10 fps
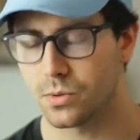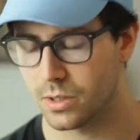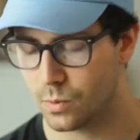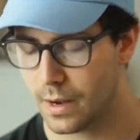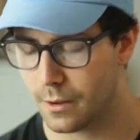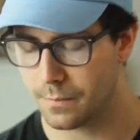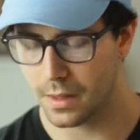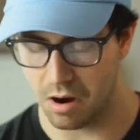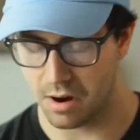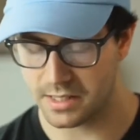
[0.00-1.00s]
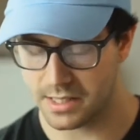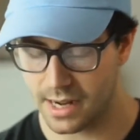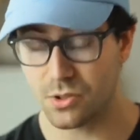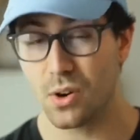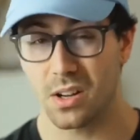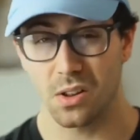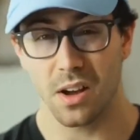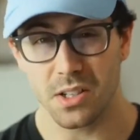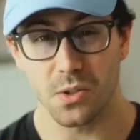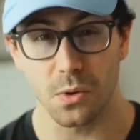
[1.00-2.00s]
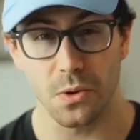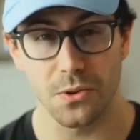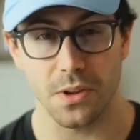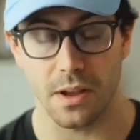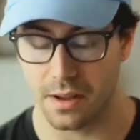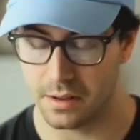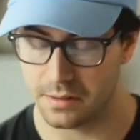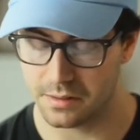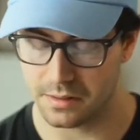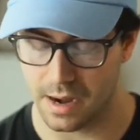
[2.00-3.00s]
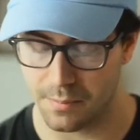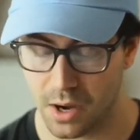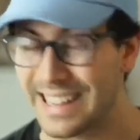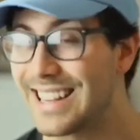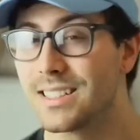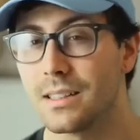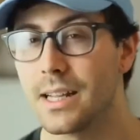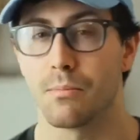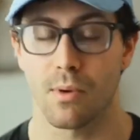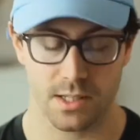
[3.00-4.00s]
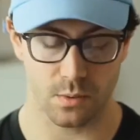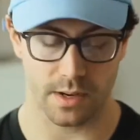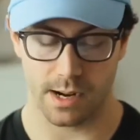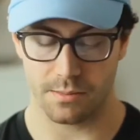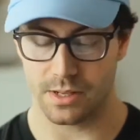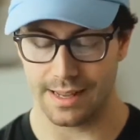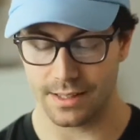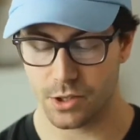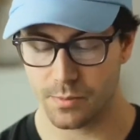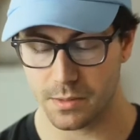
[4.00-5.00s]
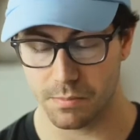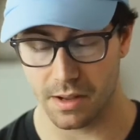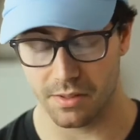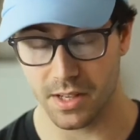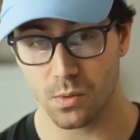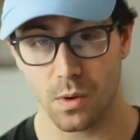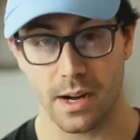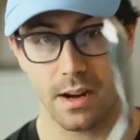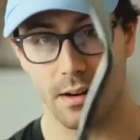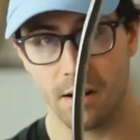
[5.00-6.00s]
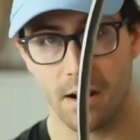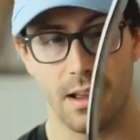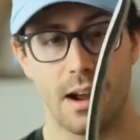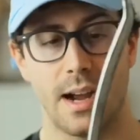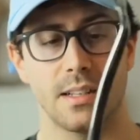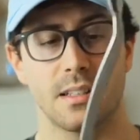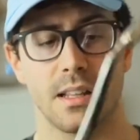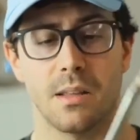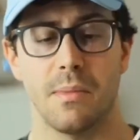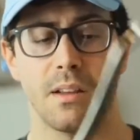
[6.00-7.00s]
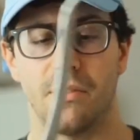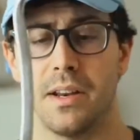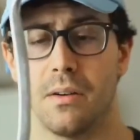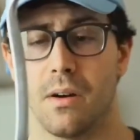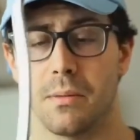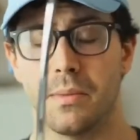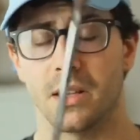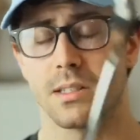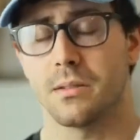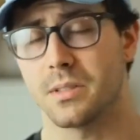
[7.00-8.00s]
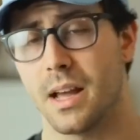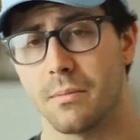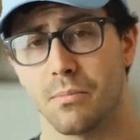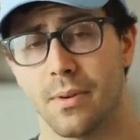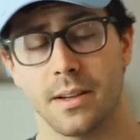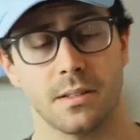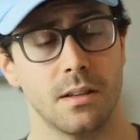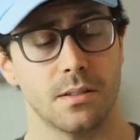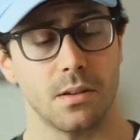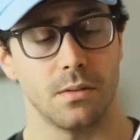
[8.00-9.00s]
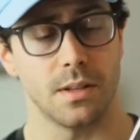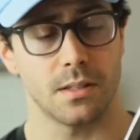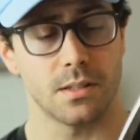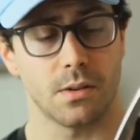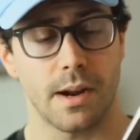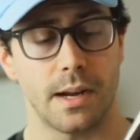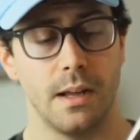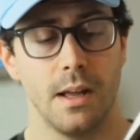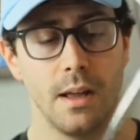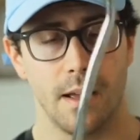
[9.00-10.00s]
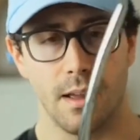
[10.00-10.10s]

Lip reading: tools as well. Honestly, I've tried a lot of tools and I'm not easily impressed when it comes to instruments, but this one here, I decided to make a video on it because I was that impressed. So this is great.